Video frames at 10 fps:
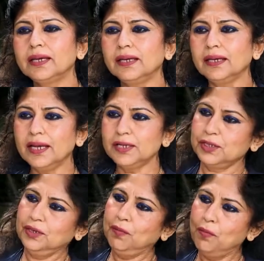can
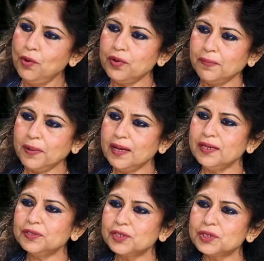get more
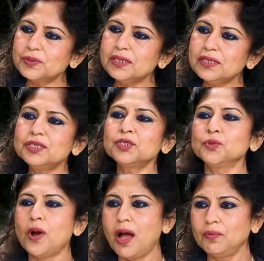Nepalese students
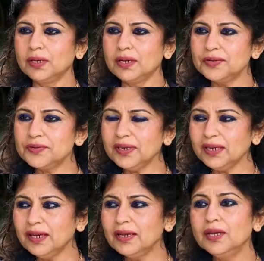to our country,